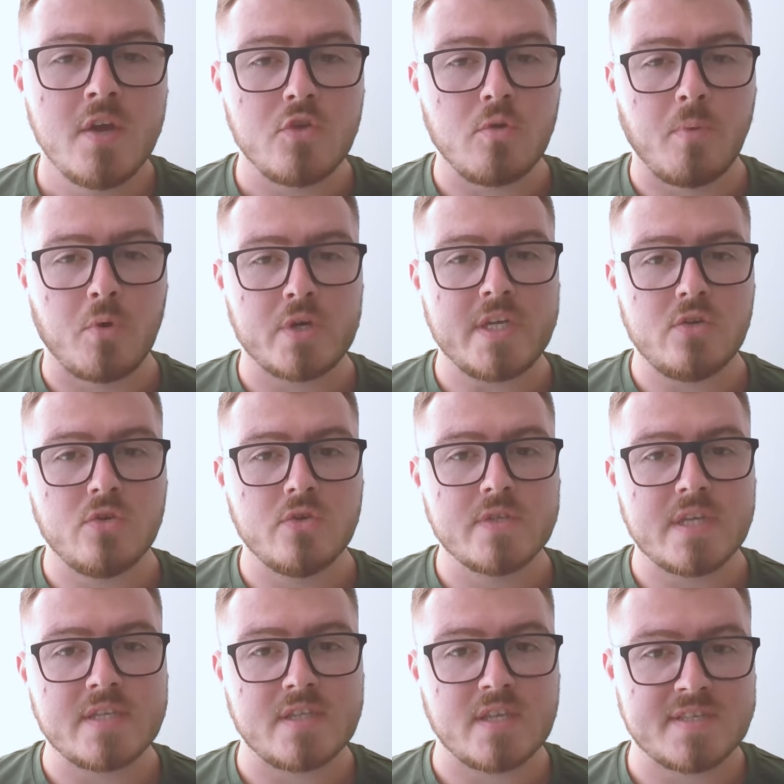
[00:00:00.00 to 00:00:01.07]
Your body
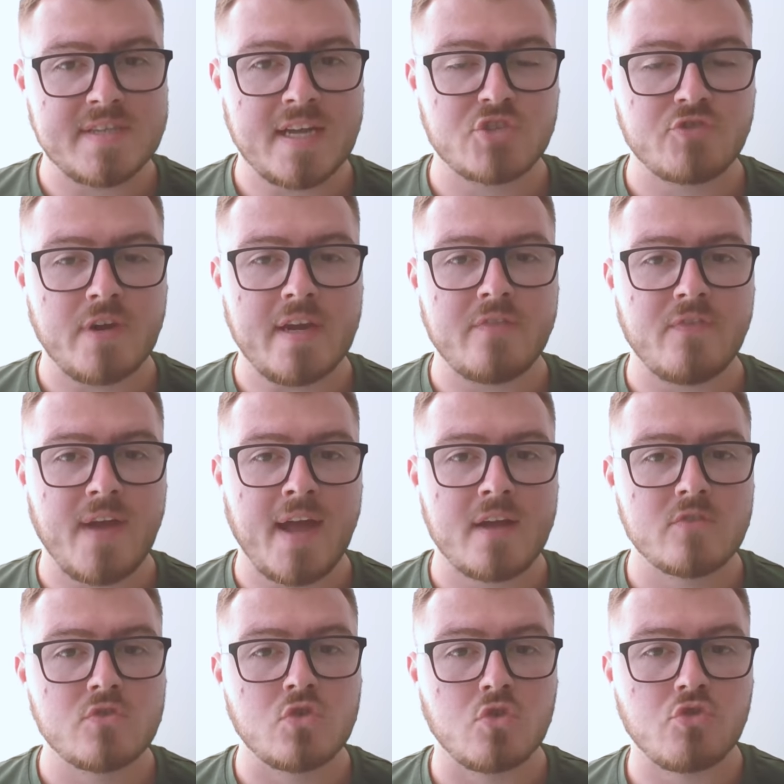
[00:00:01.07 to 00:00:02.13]
uses the saturated
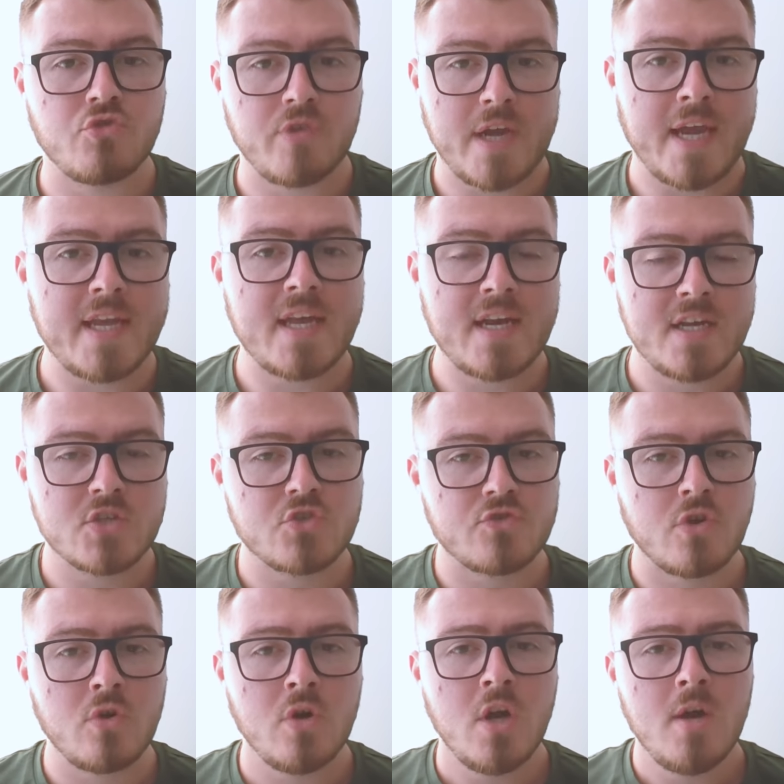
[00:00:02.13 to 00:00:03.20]
fat to create
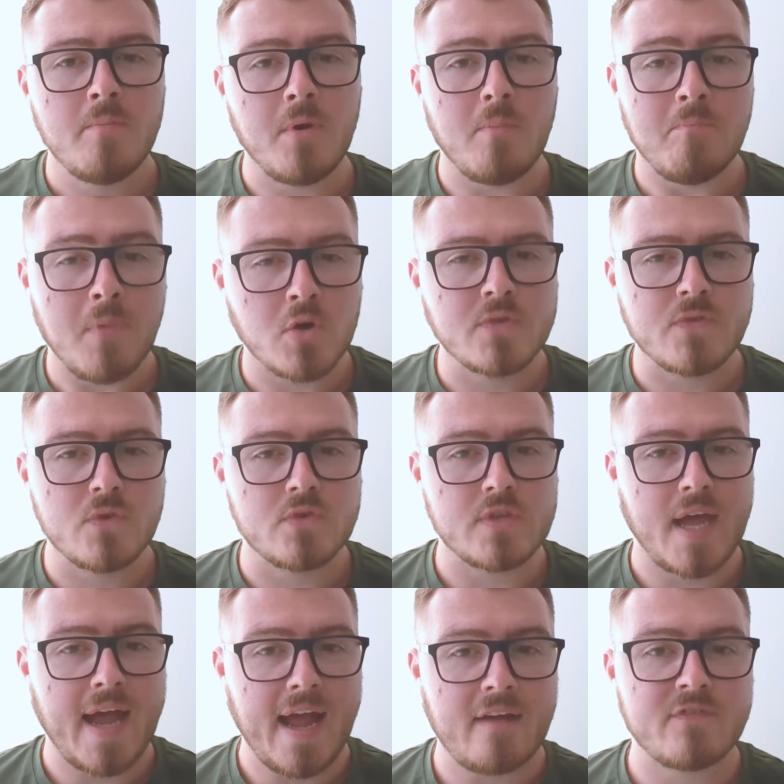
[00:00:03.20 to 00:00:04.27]
cholesterol, but most foods
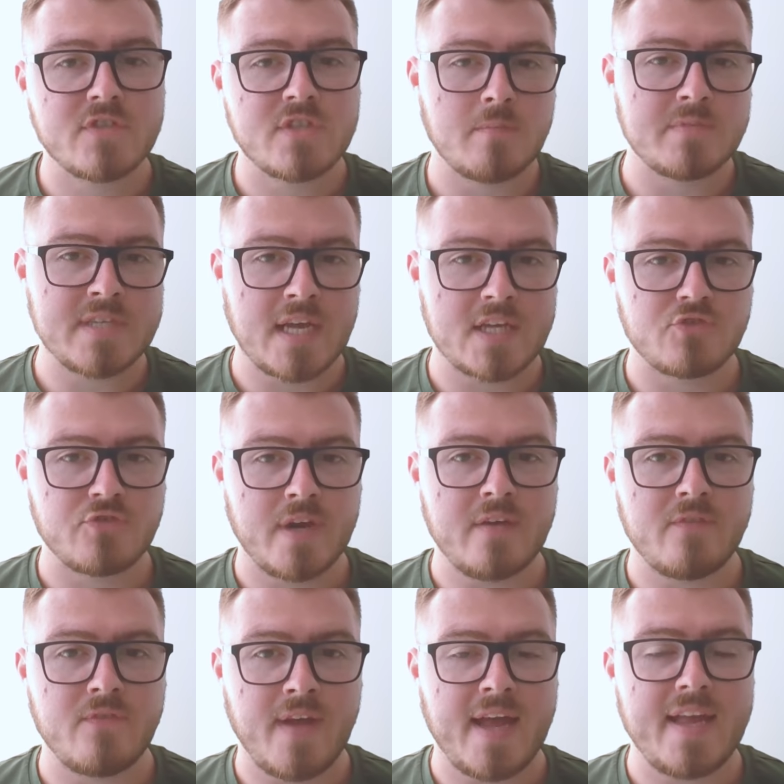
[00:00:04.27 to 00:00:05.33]
that have some
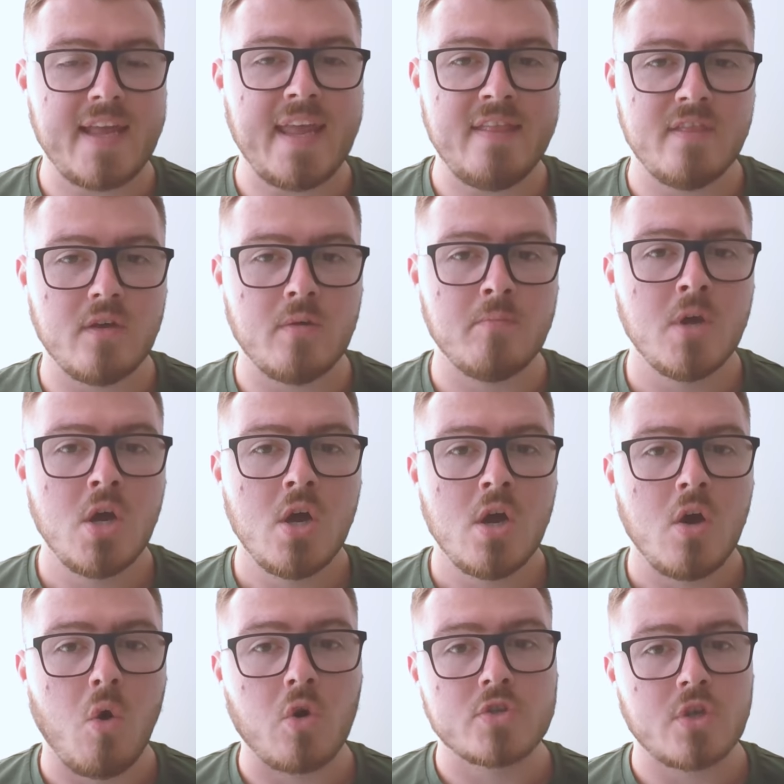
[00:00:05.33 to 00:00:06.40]
saturated fat in them
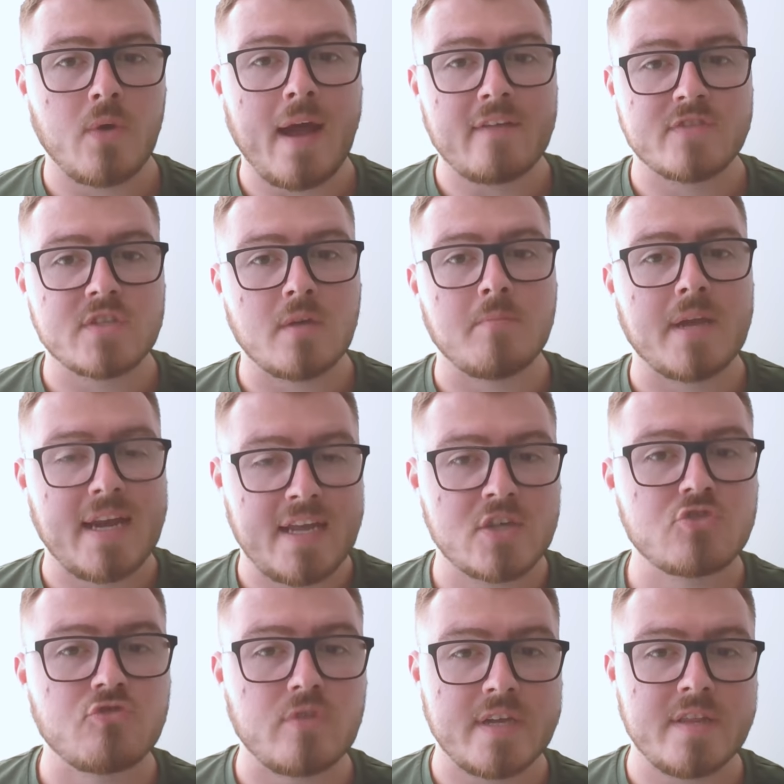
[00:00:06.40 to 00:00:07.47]
also have some
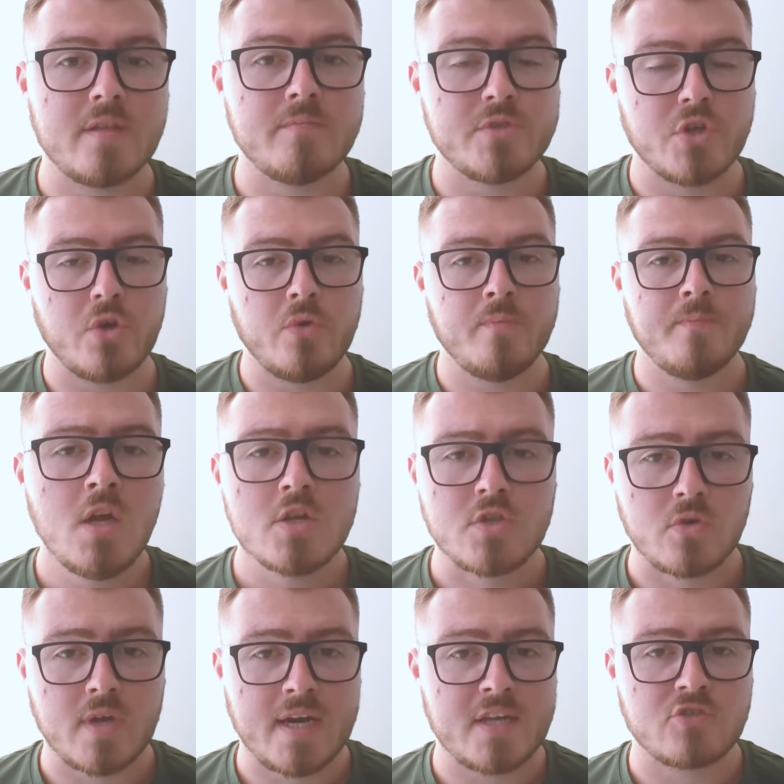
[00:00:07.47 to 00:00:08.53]
cholesterol in them too. So
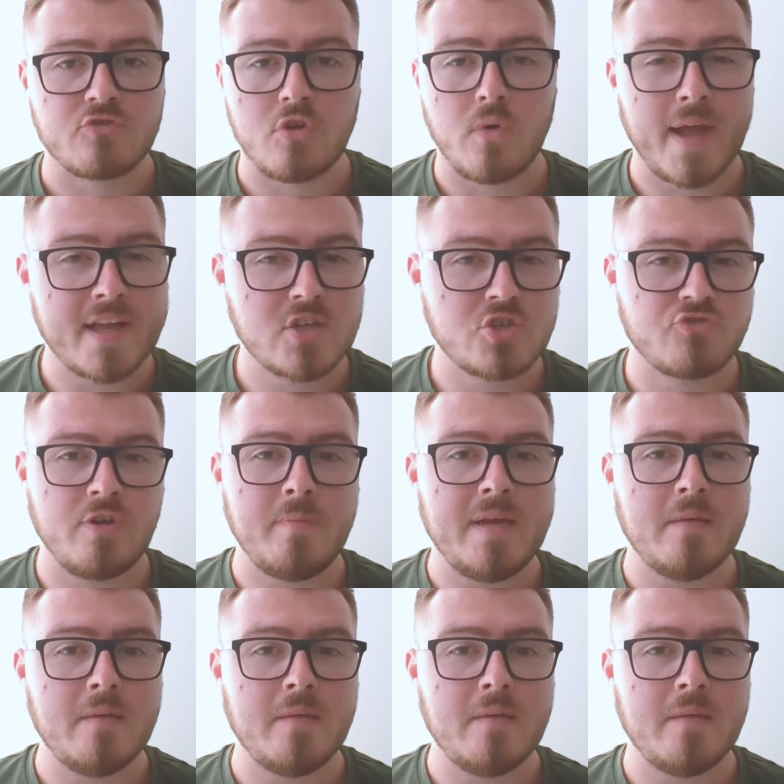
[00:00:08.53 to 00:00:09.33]
cholesterol, extremely